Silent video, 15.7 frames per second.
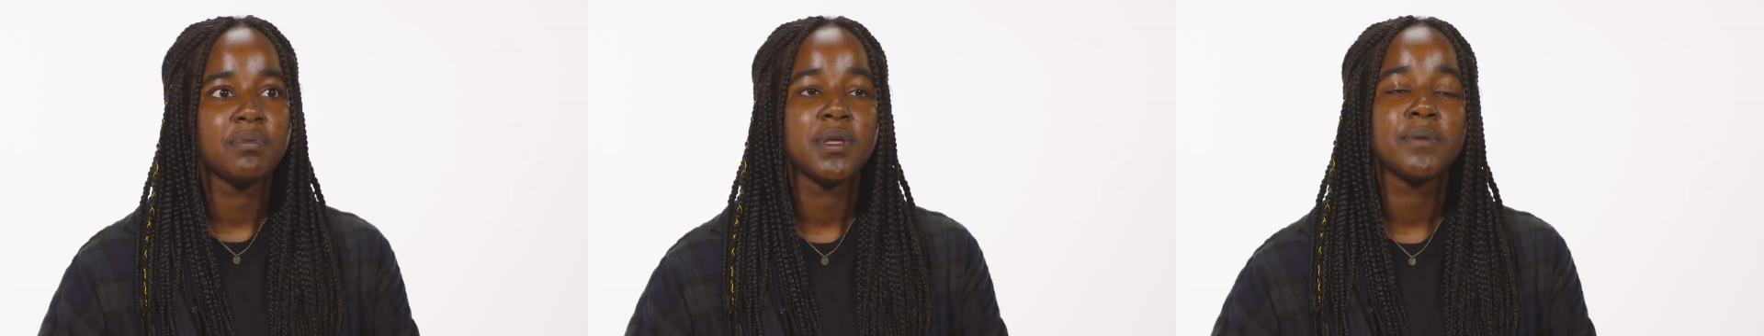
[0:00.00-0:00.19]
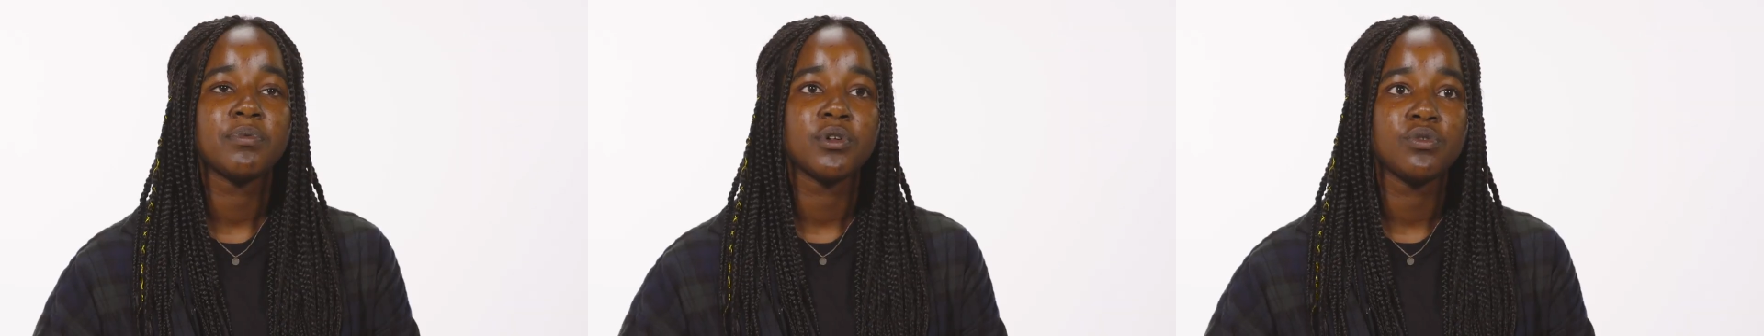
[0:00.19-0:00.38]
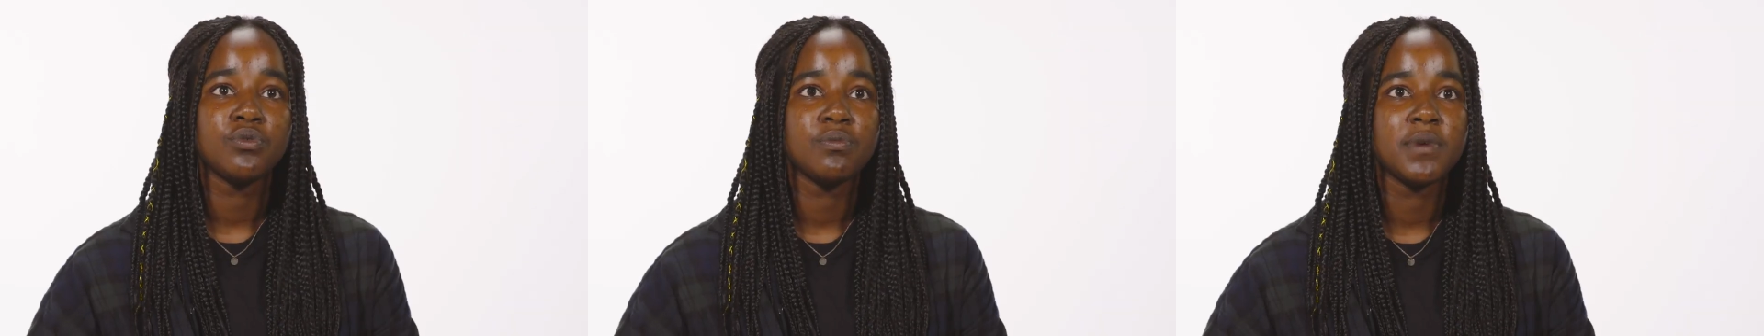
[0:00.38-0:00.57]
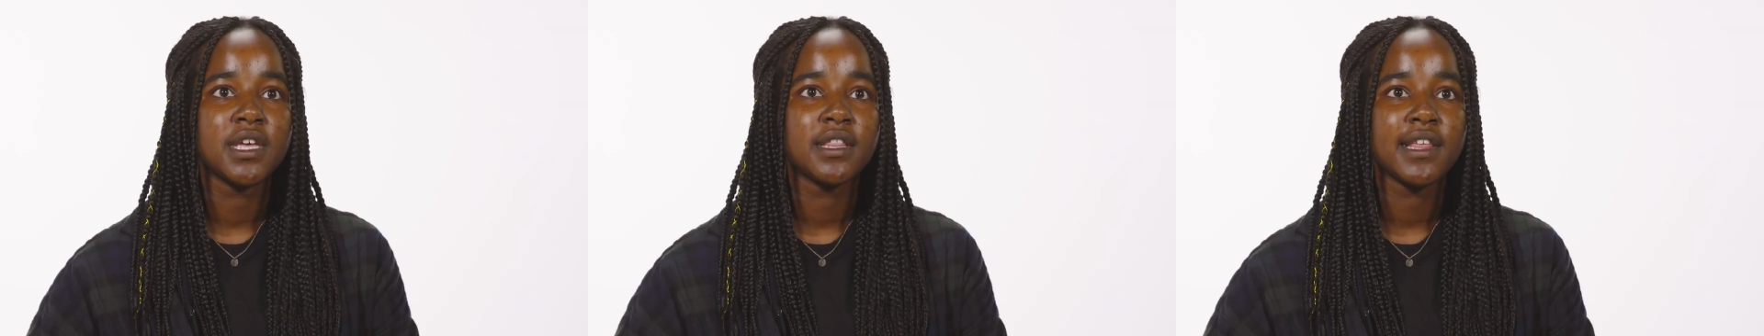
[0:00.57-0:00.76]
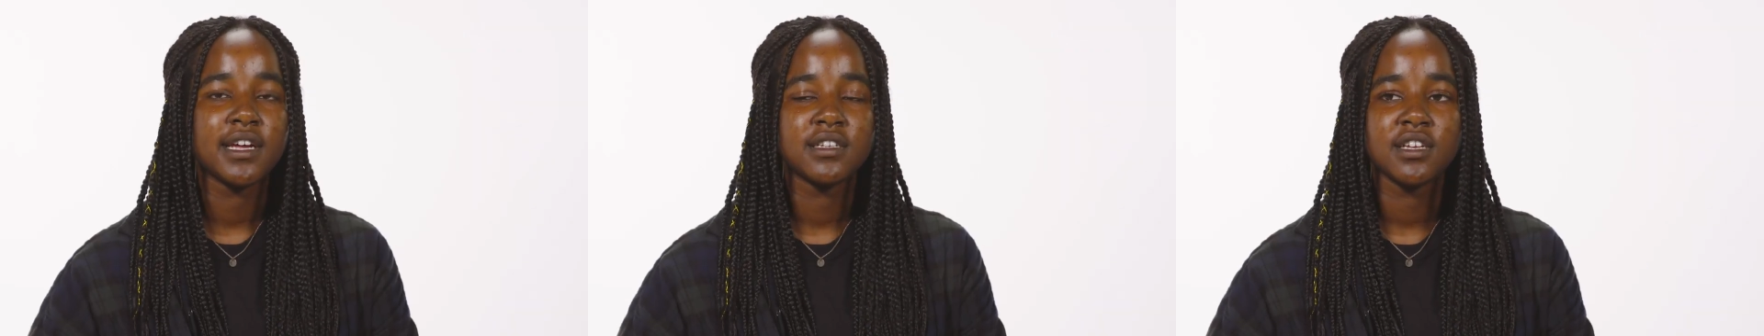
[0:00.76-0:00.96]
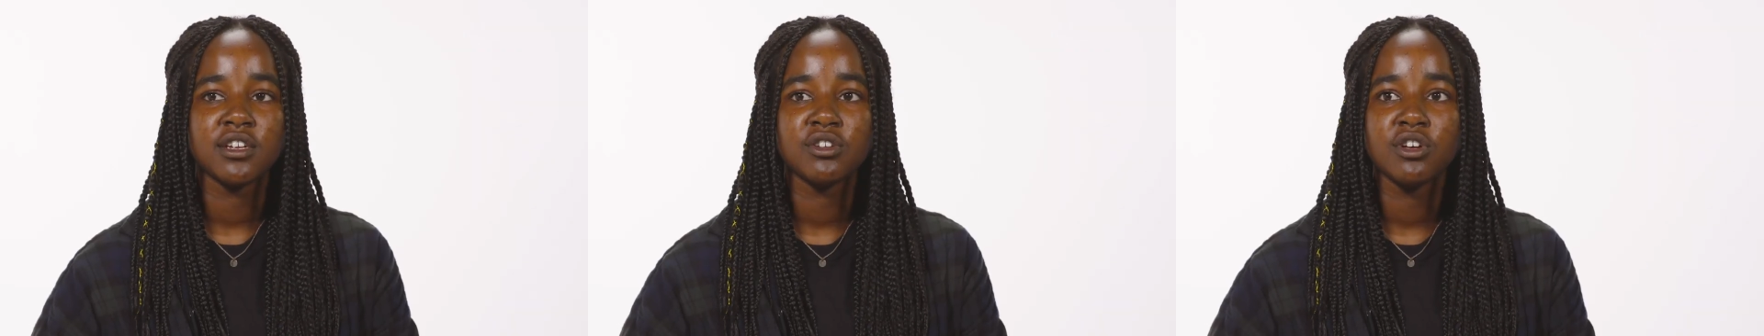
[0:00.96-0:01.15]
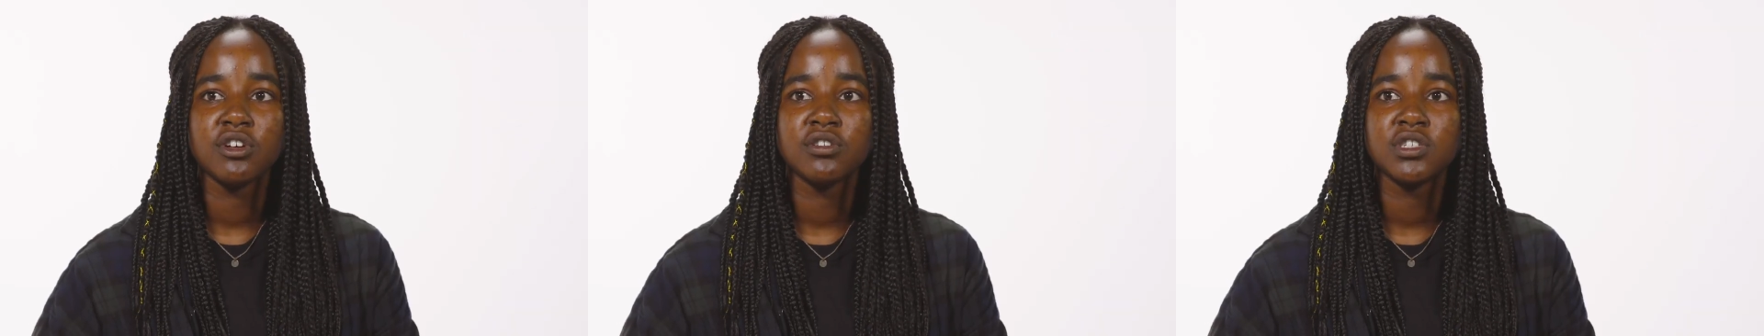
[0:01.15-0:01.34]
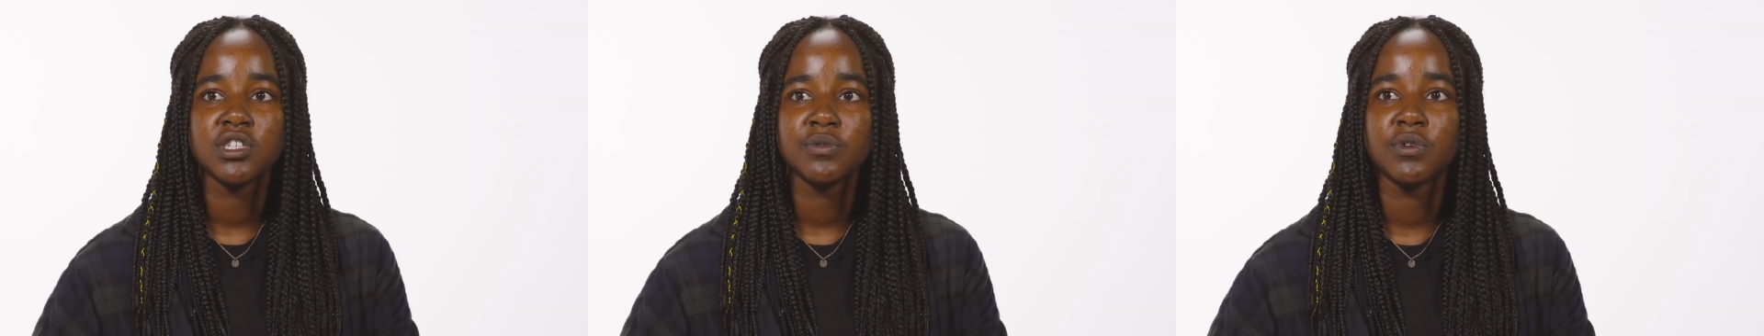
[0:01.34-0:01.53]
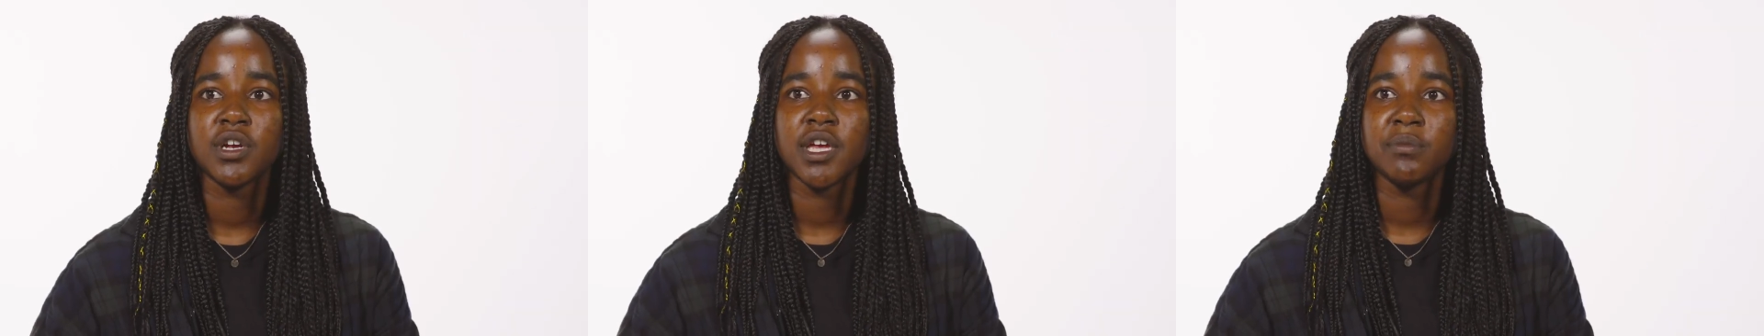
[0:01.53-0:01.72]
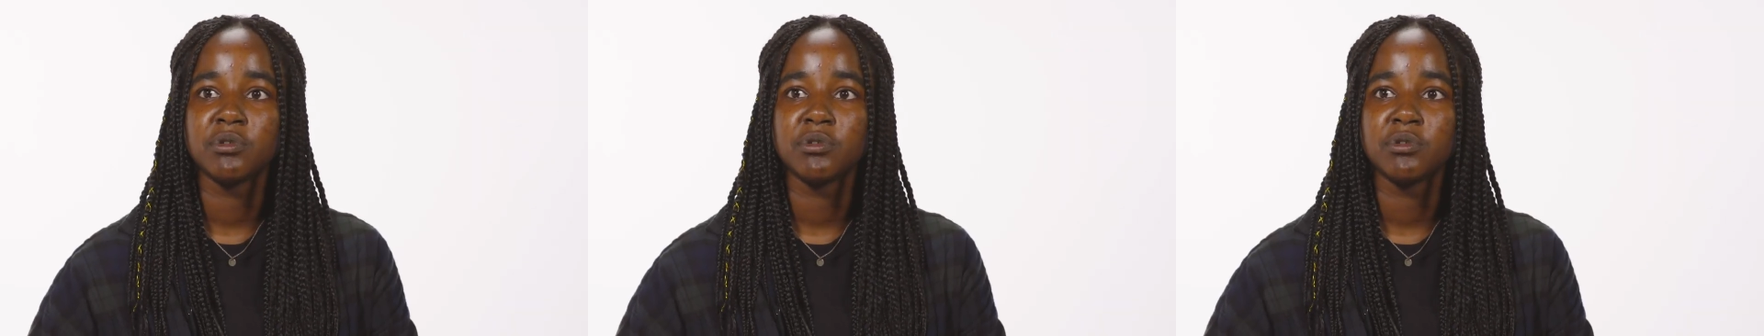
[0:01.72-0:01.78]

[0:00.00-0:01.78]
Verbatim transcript: people who made that technology were